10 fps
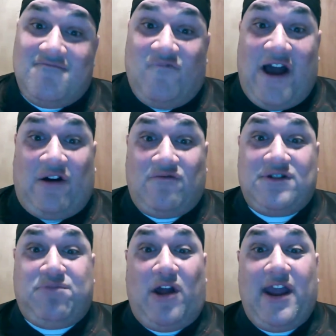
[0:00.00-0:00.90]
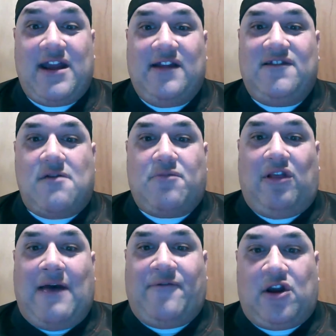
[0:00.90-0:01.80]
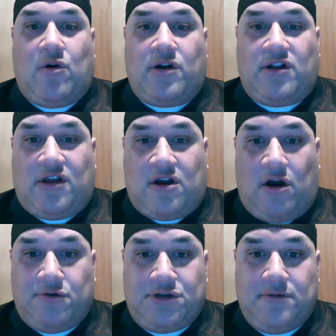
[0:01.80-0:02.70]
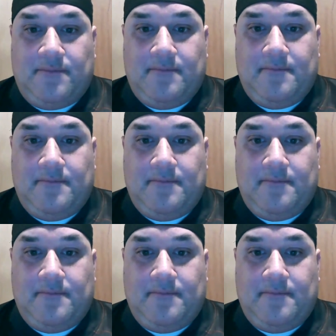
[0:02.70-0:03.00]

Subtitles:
well, was playing against number 11, according to their coach.